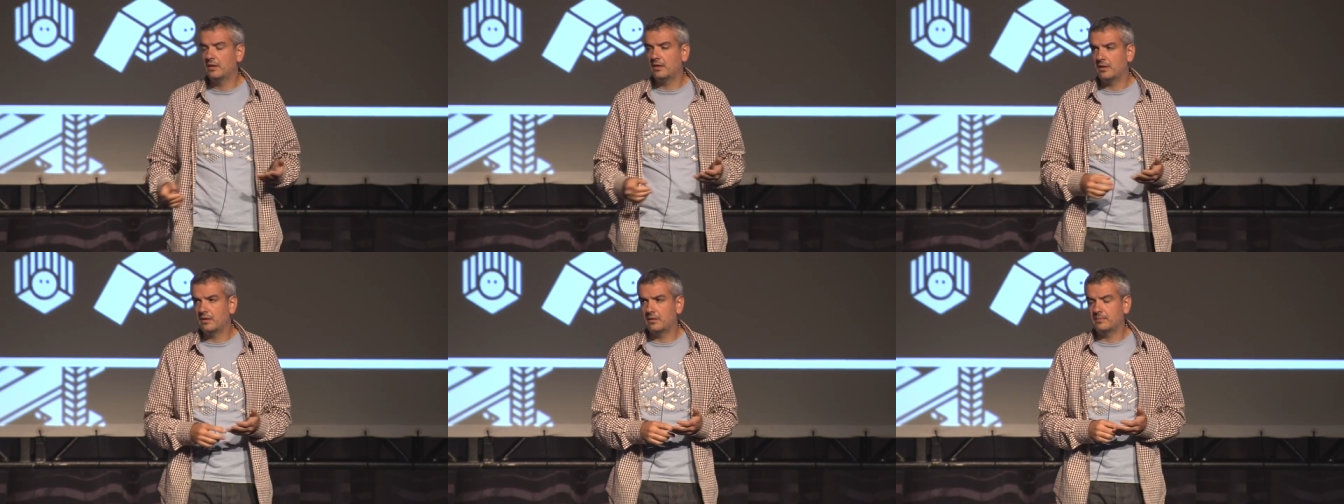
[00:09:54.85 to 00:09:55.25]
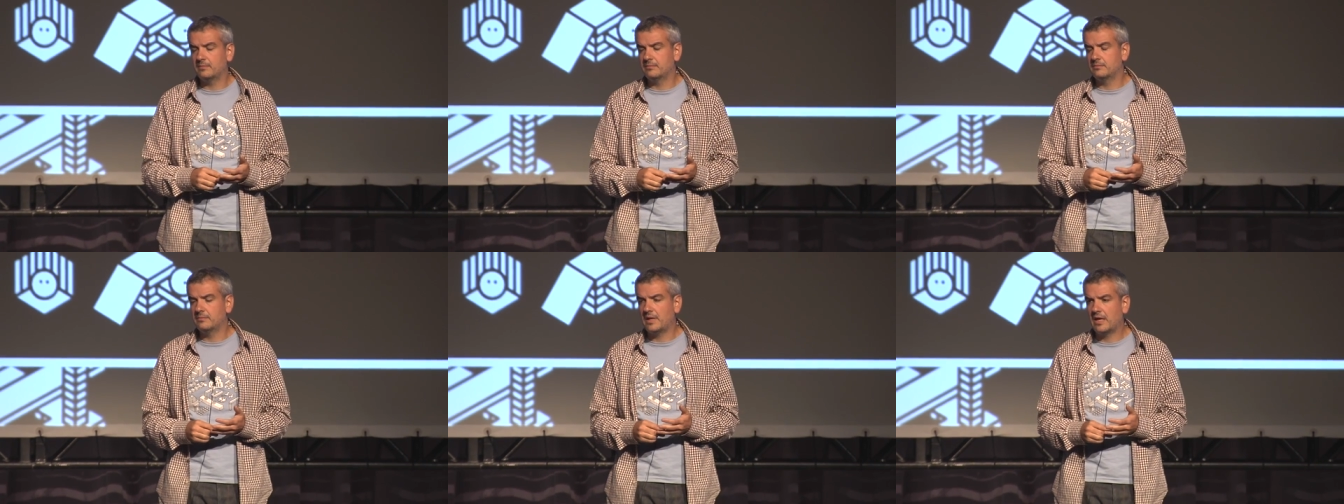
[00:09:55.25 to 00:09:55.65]

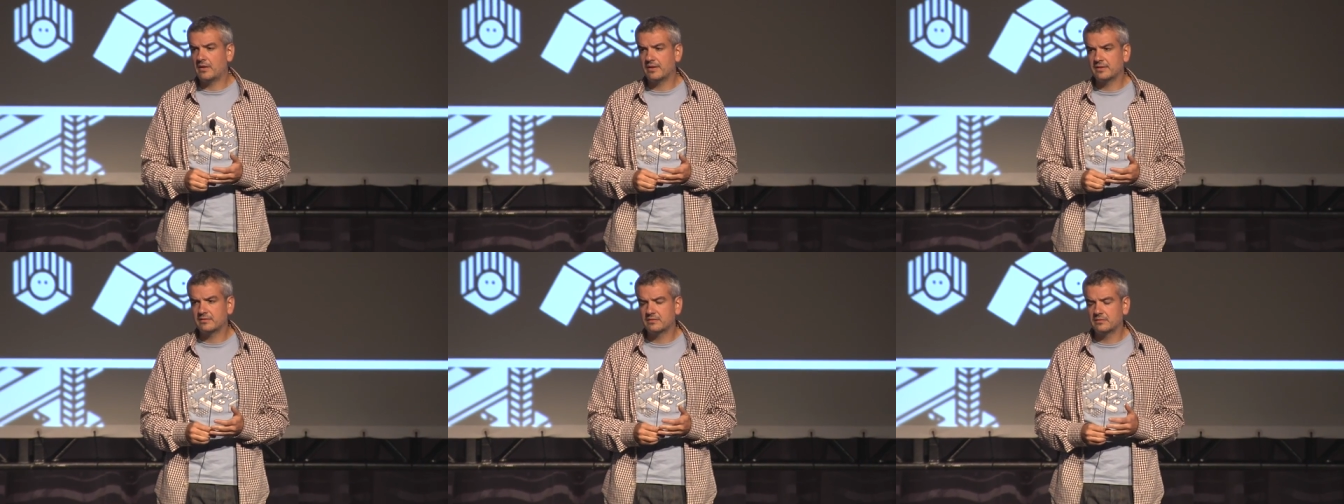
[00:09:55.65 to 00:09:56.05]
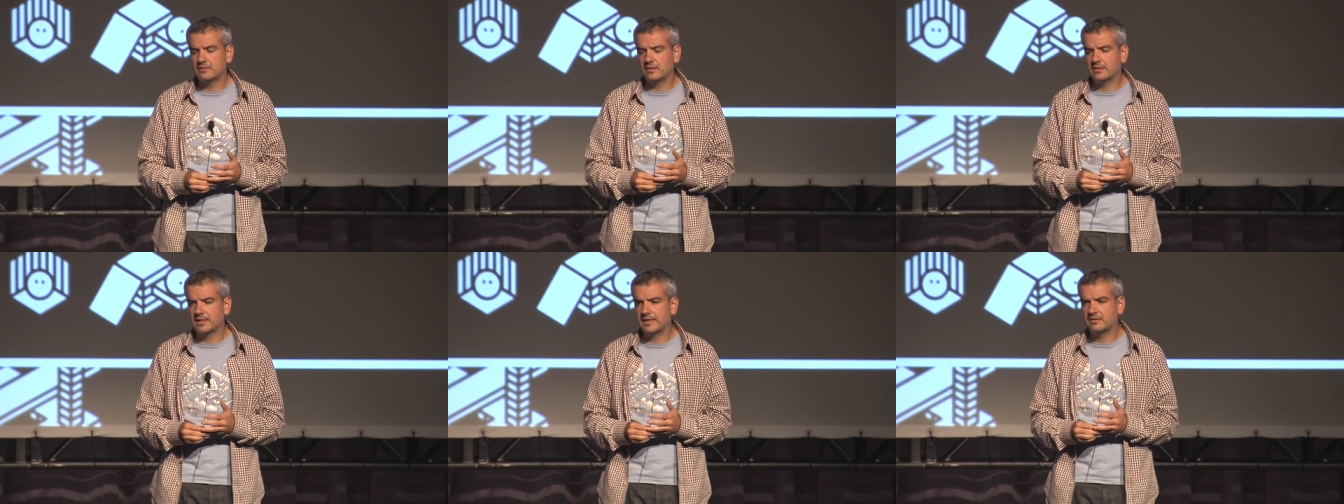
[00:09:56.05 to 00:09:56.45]
Aras
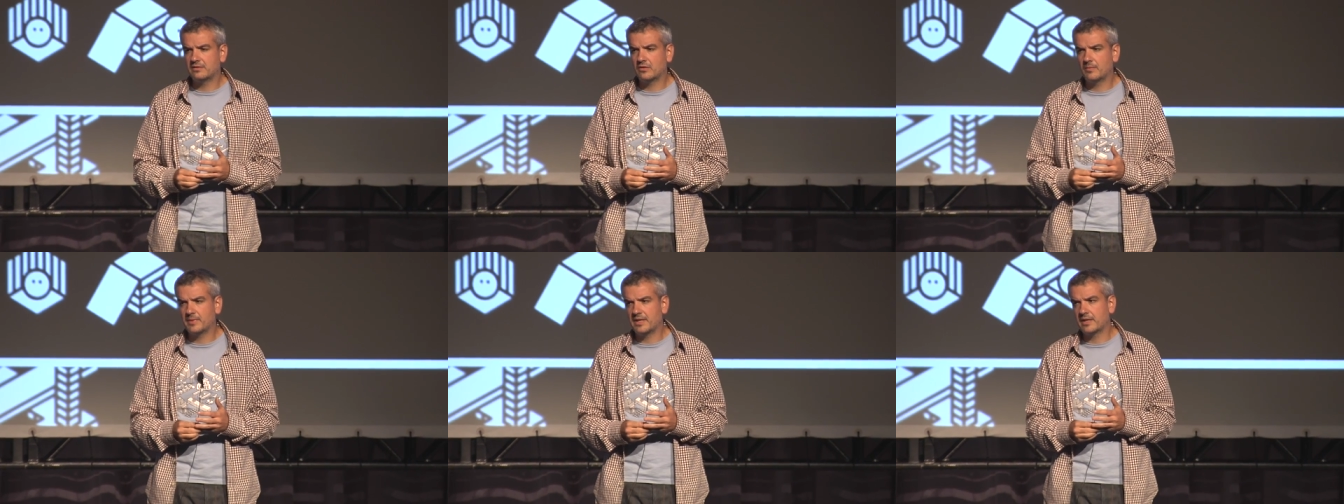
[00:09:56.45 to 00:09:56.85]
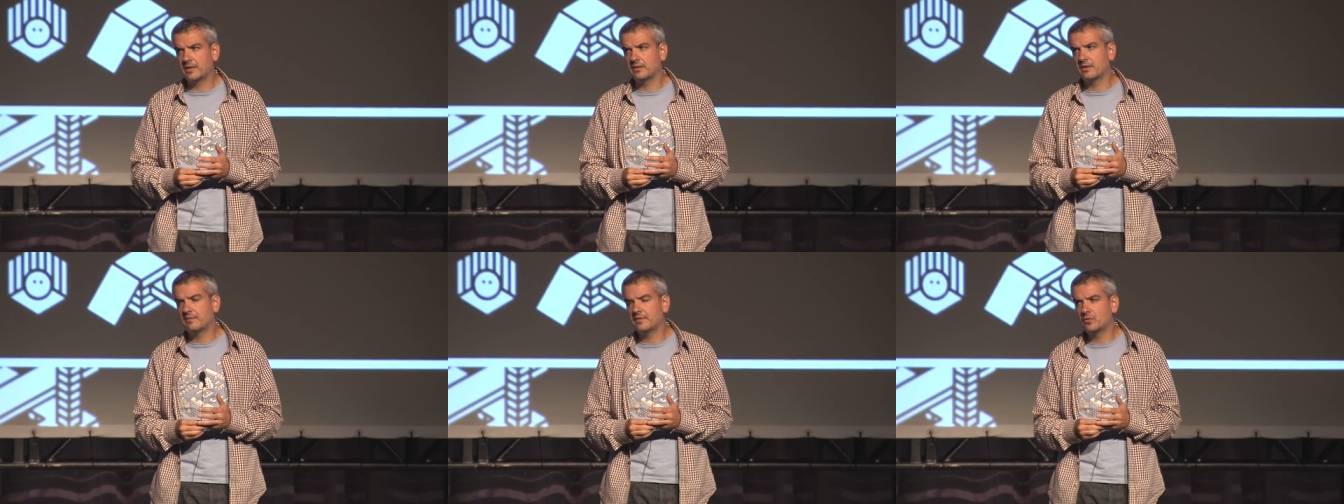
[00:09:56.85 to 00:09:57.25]
and the guys in
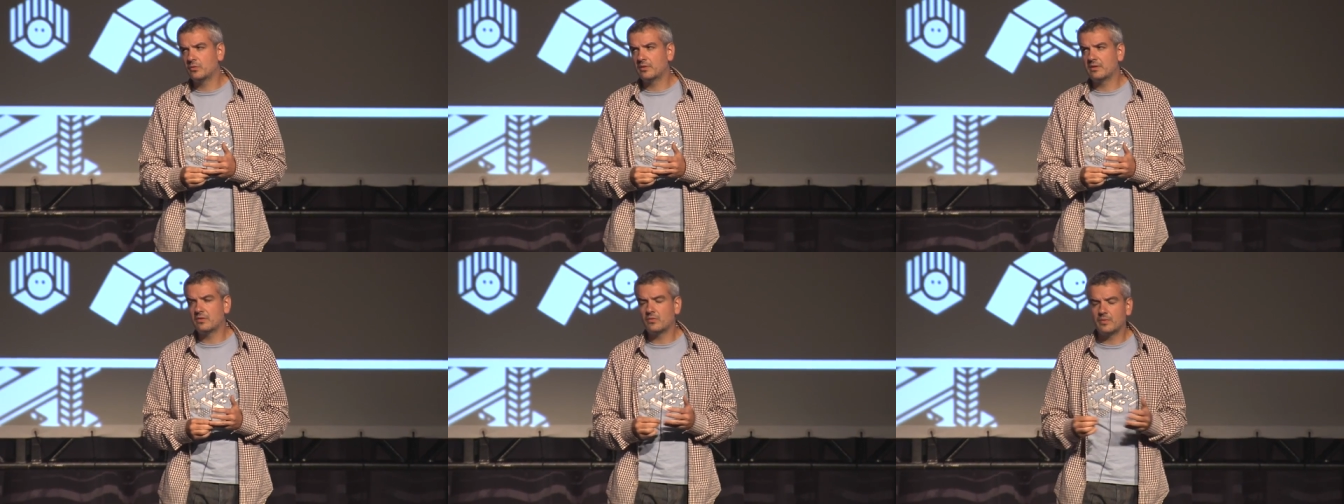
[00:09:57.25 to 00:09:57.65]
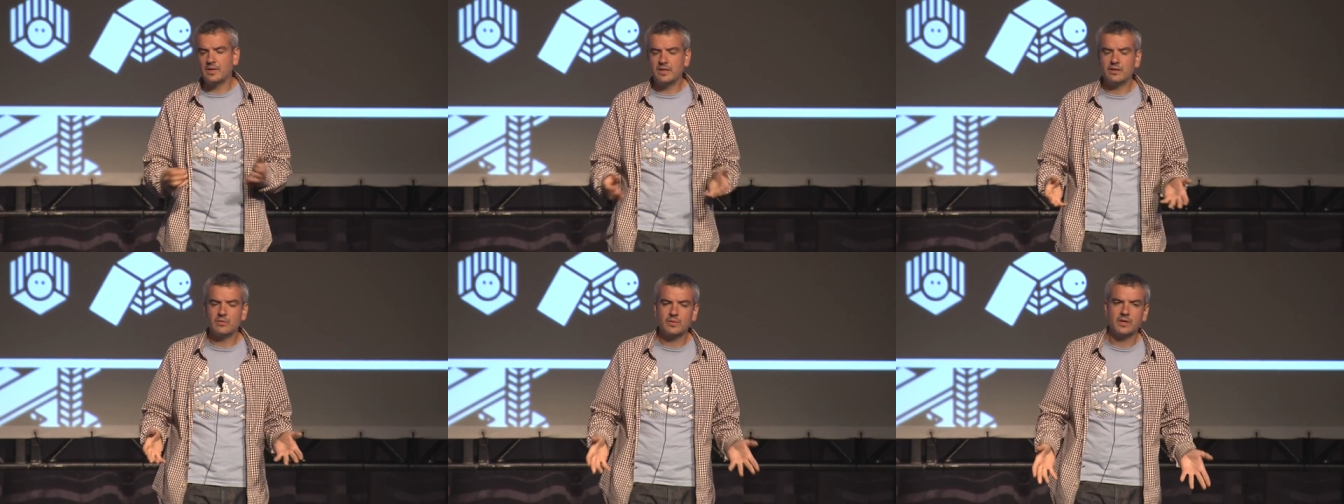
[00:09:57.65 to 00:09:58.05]
Copenhagen that have been doing
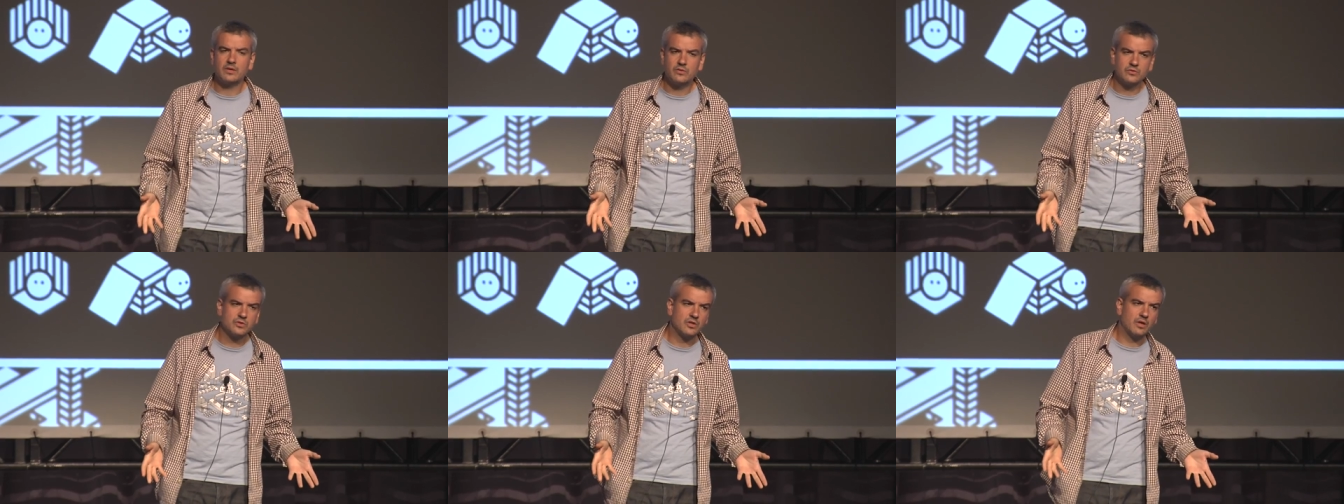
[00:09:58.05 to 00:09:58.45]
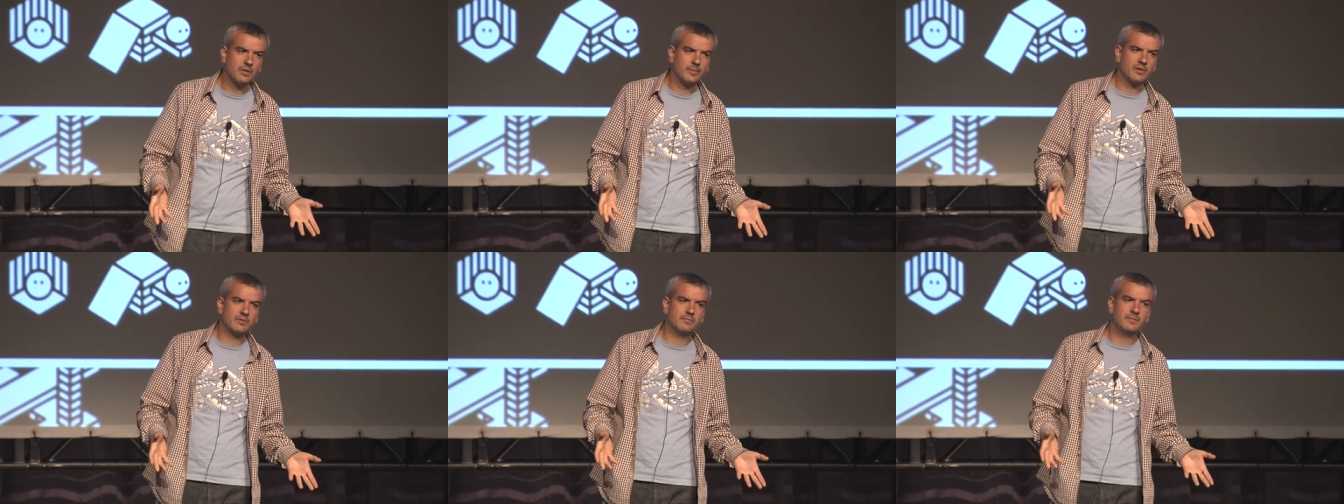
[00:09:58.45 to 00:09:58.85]
really, really good
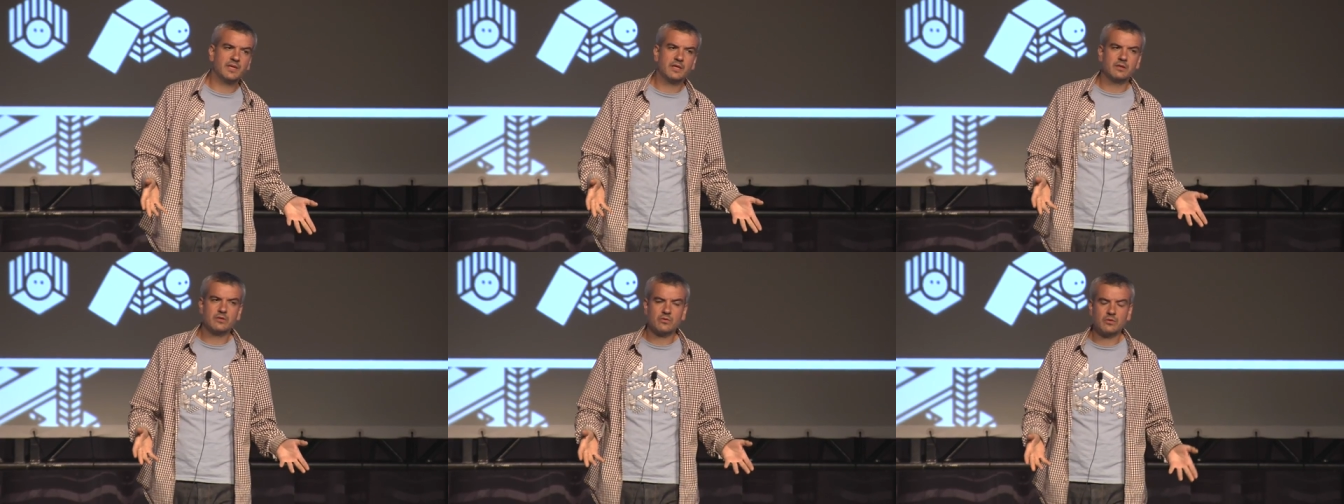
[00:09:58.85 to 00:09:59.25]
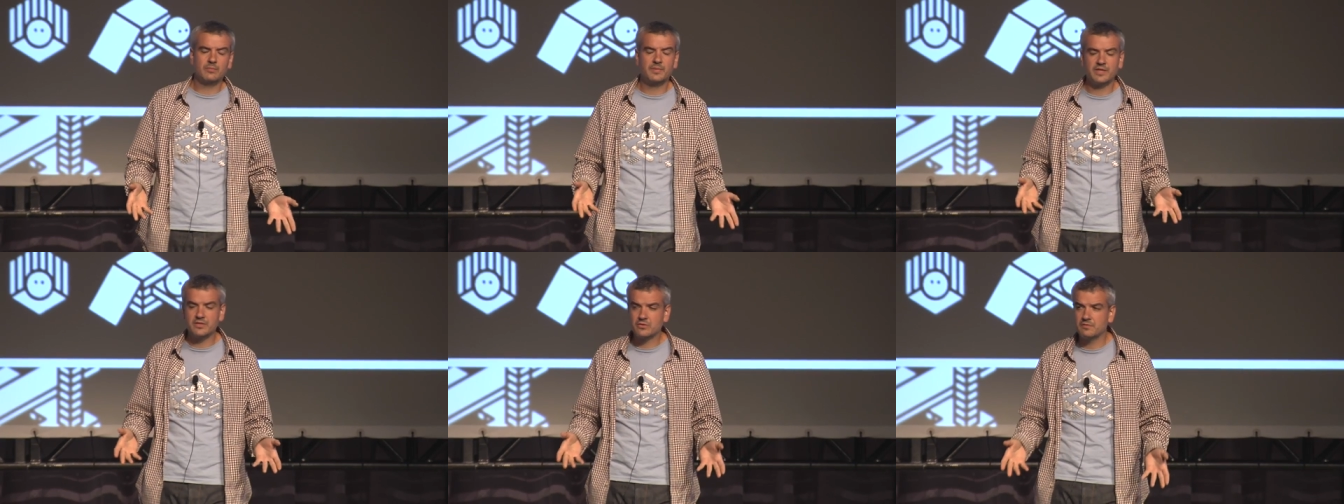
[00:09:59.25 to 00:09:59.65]
job out of making our
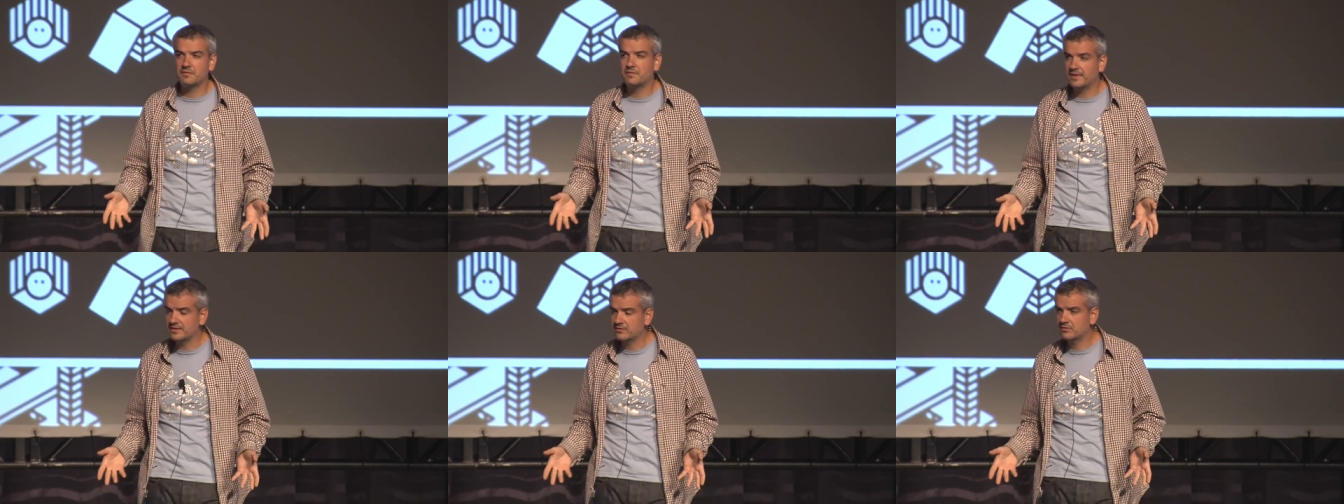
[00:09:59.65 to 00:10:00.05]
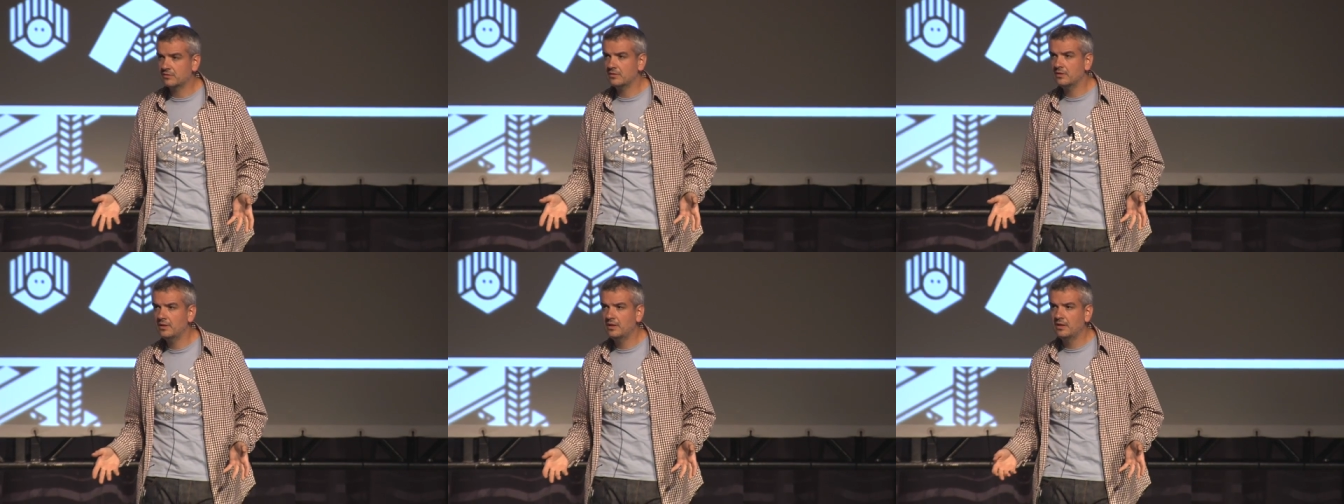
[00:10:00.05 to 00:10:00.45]
compilation faster.